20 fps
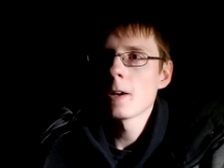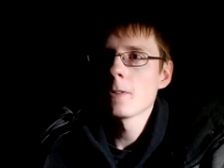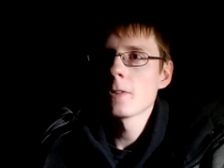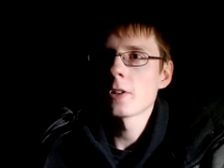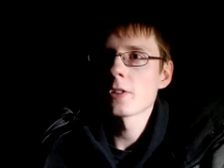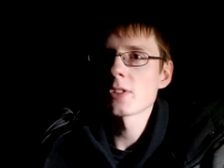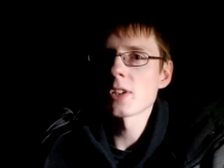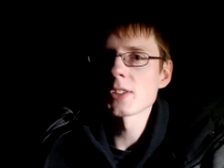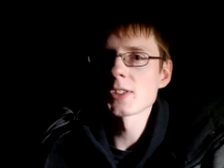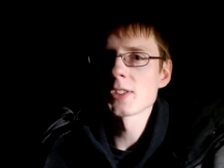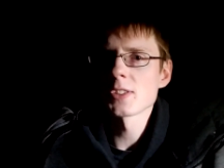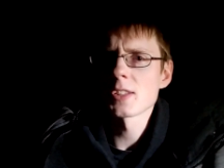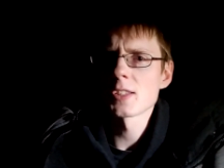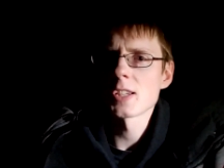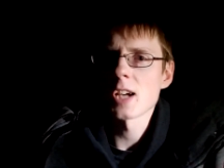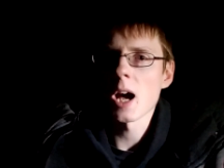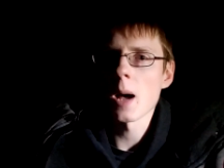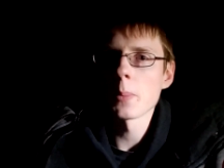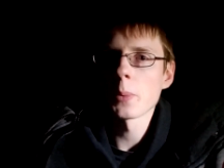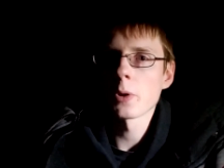There's also the
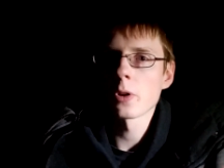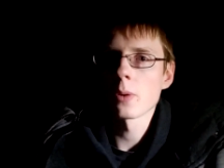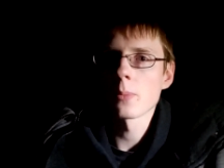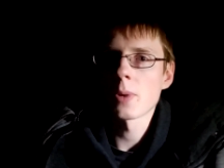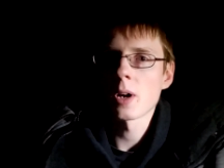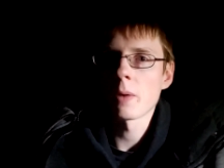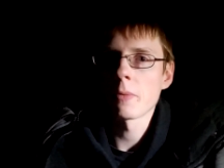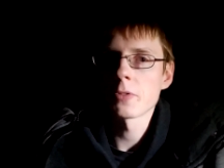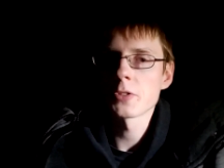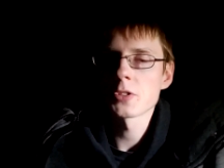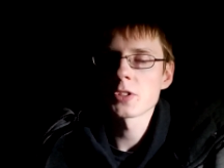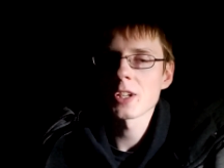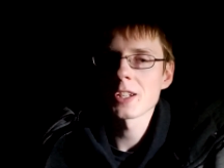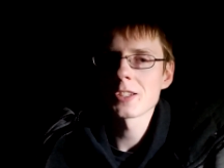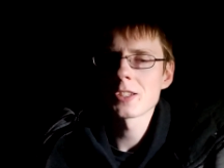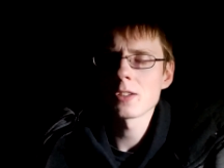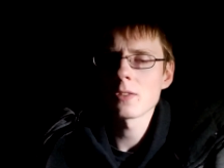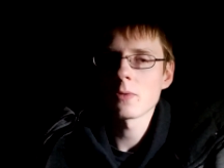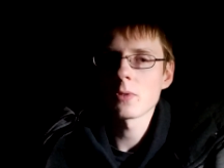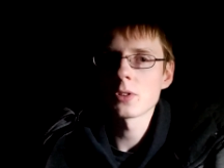Toppler mod, which
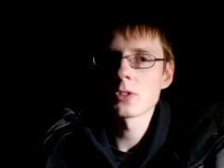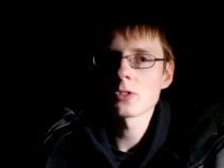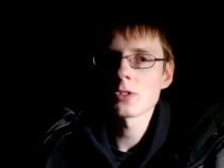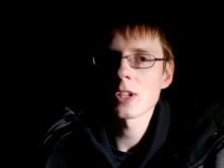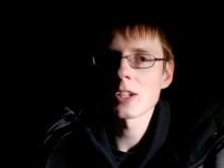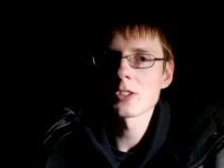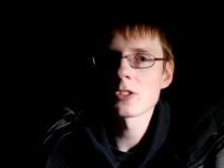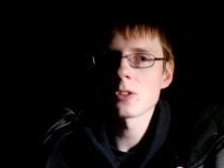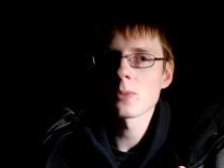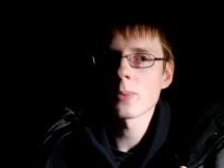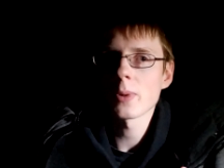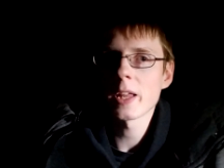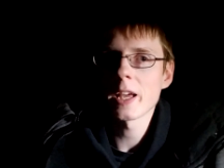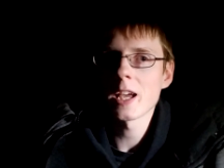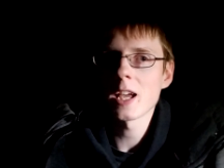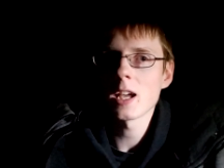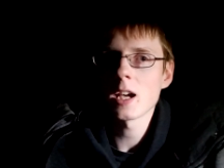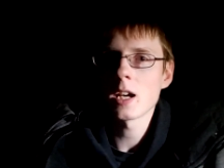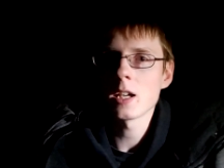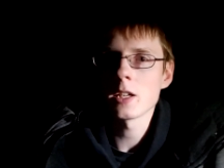lets which lets you
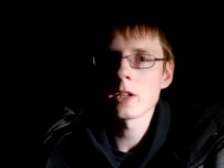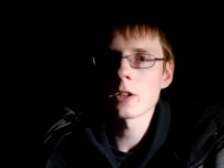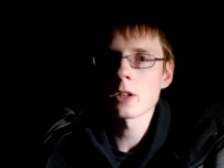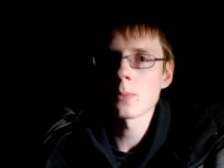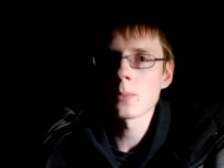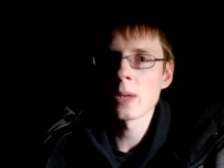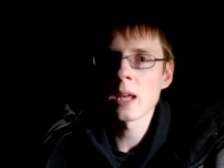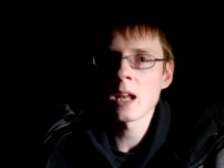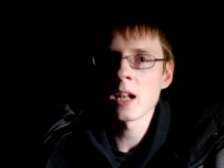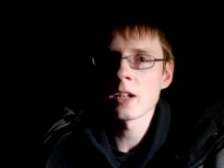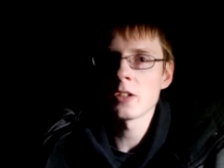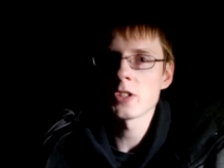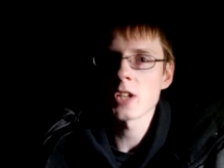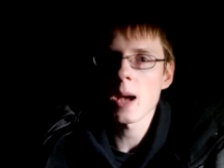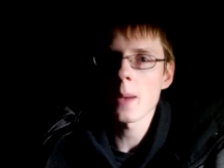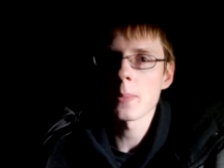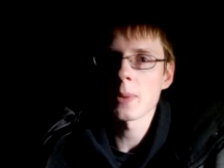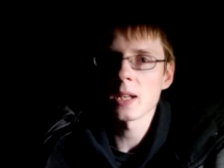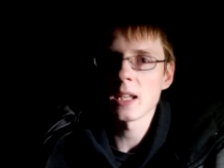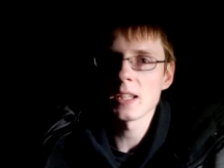play uh, European and
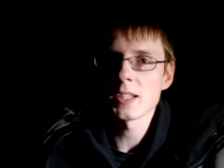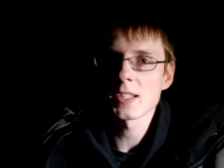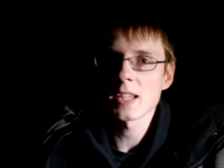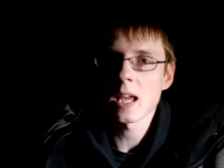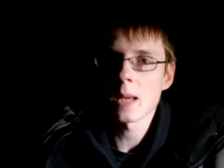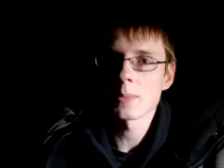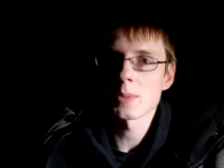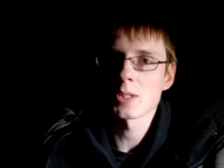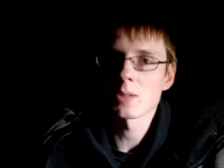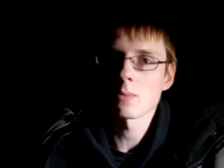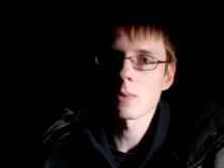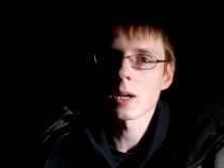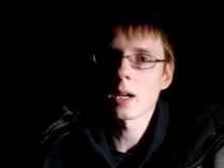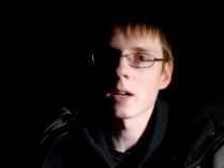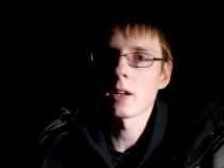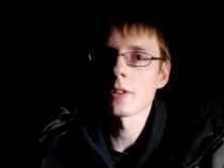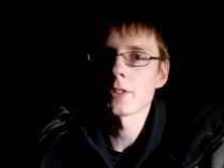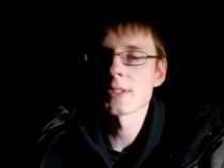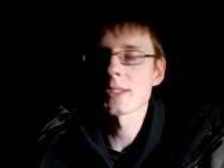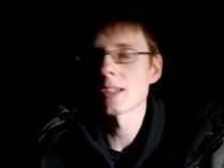Japanese games as
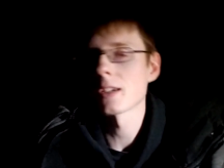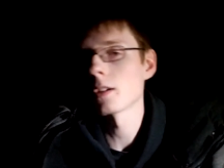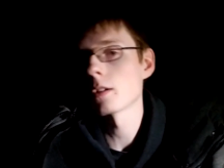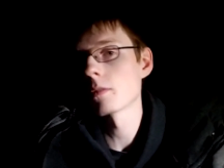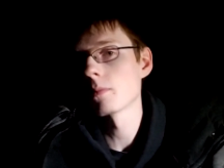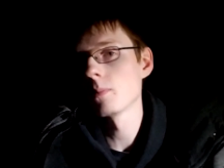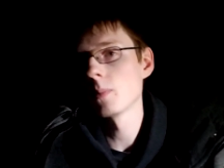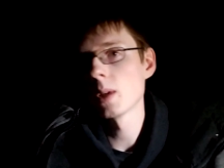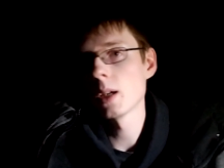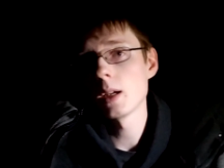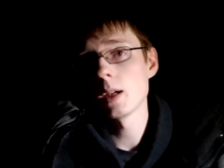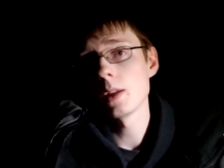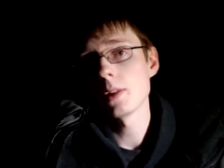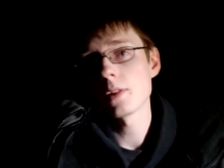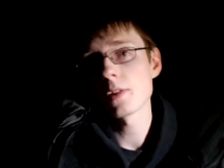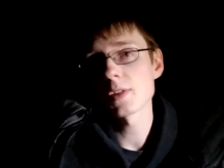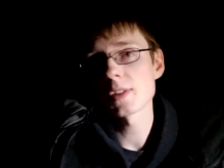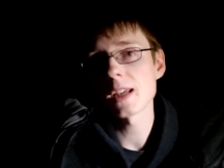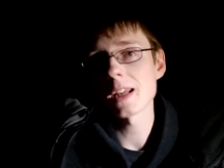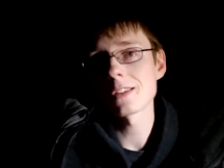well. So
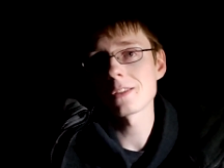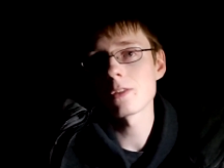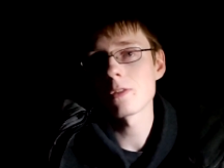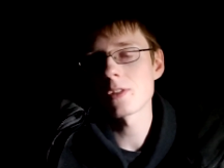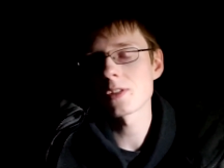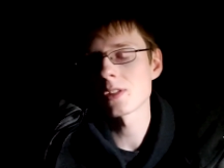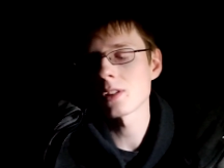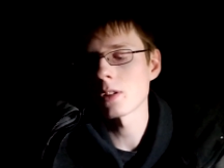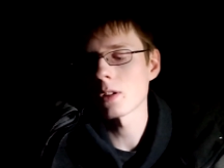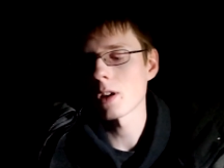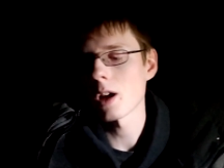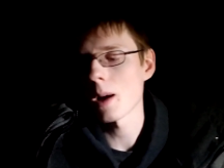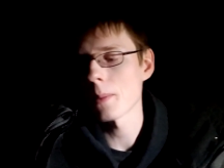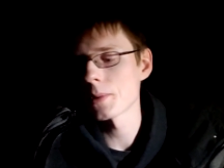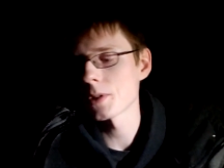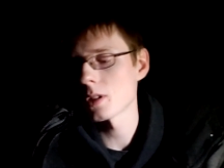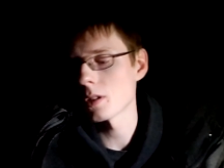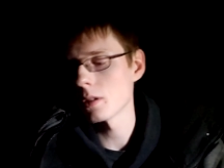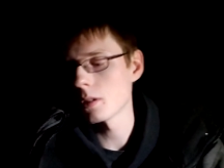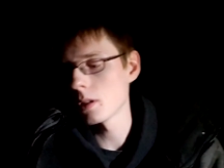there's that too as another
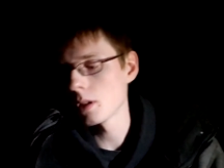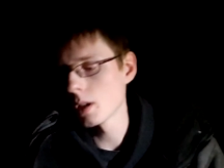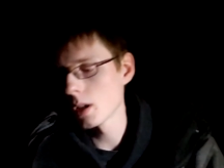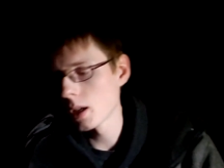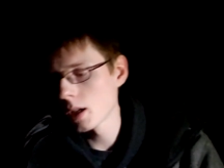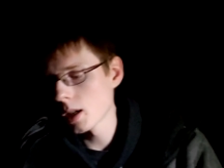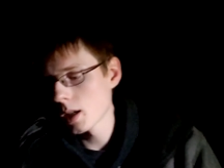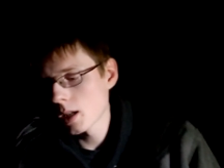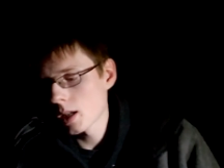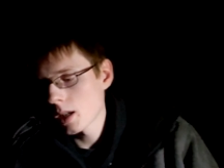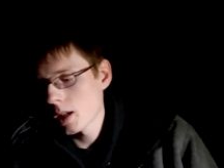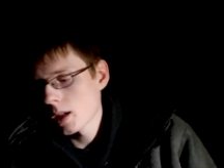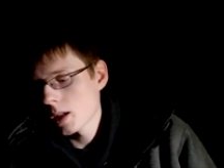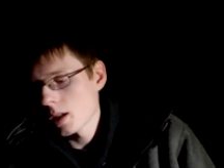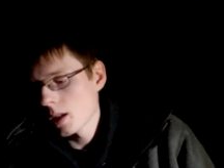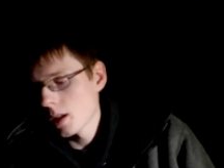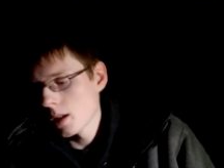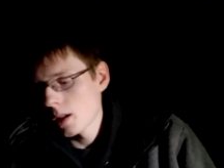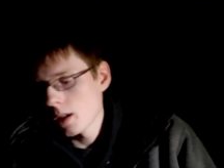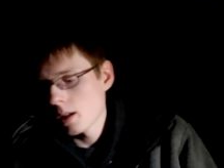option.
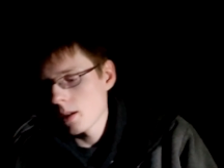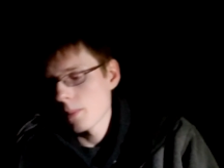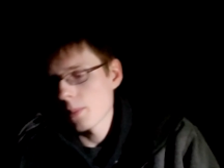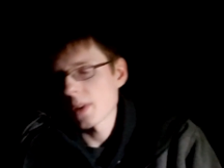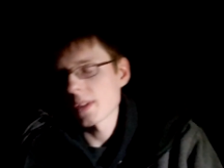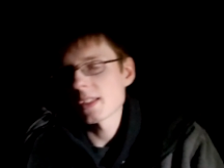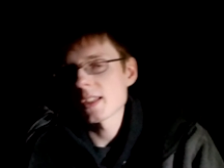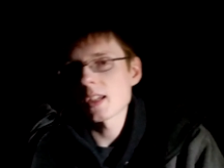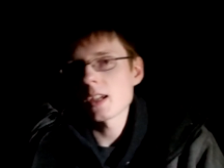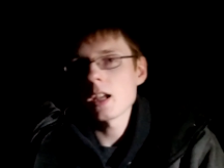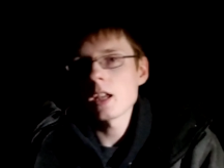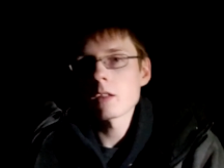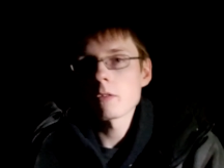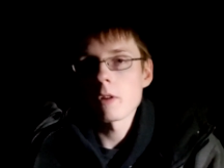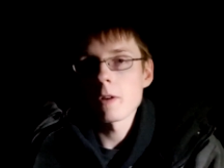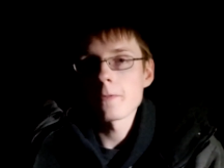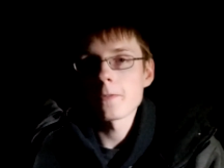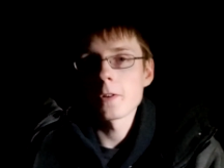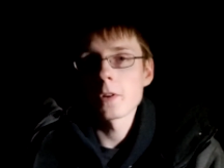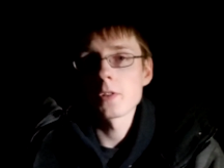But uh, either
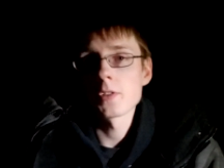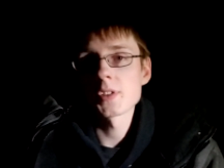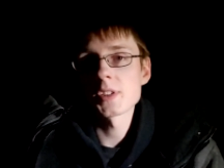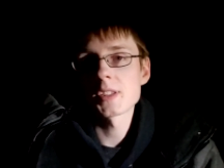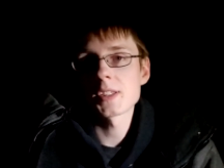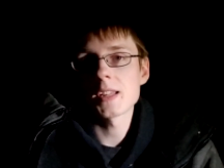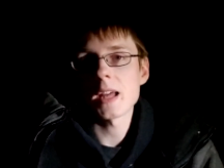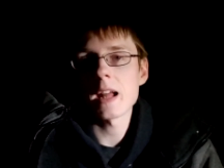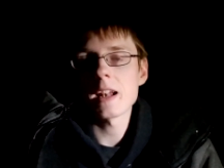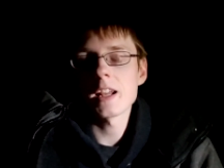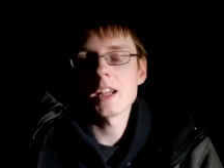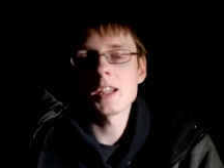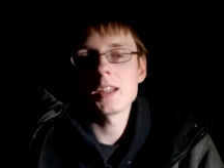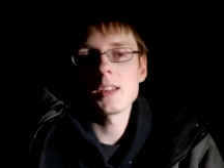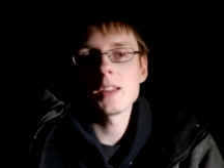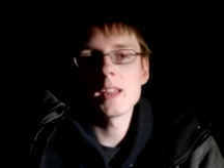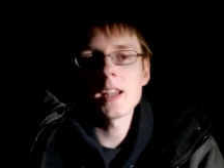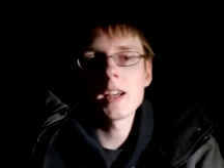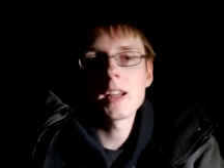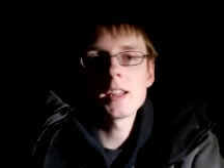way, folks, that
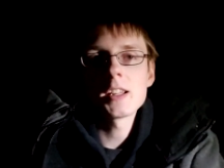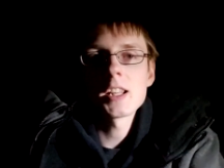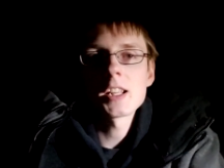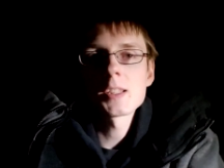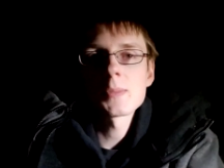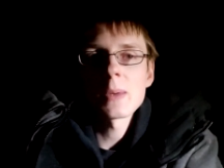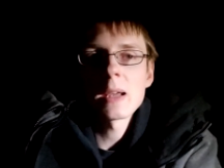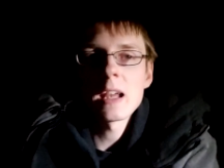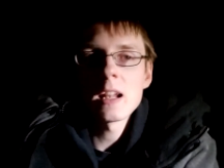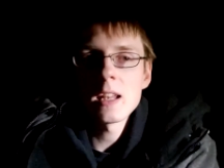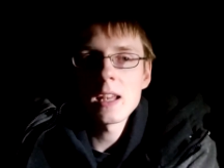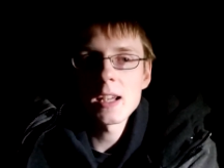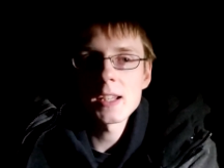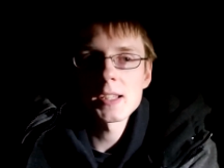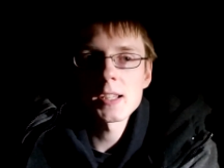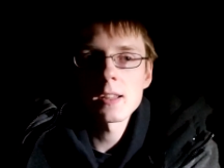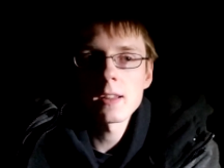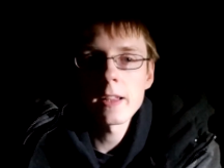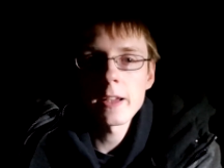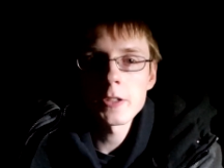hit, that that's my NES
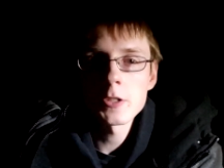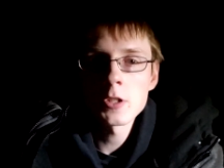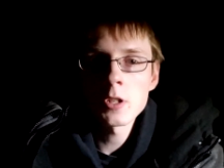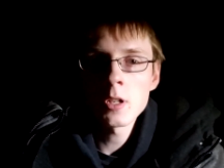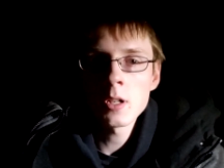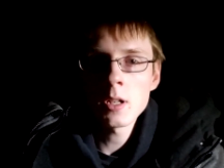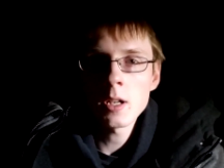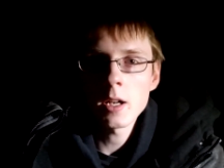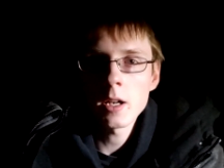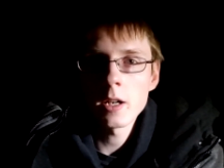collection.